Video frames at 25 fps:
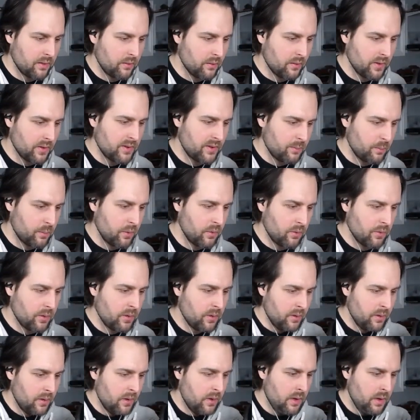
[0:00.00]
it really smooth
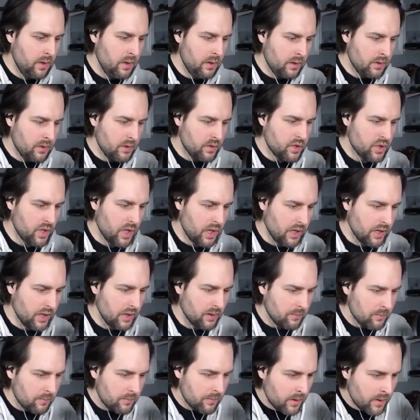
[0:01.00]
and
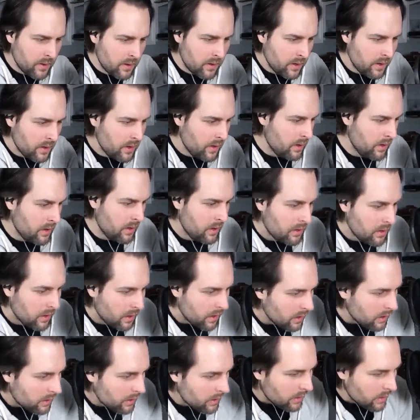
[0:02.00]
shiny.
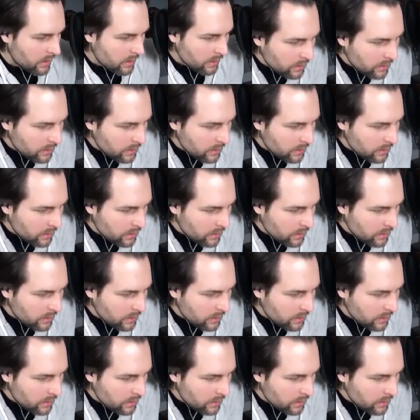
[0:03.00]
So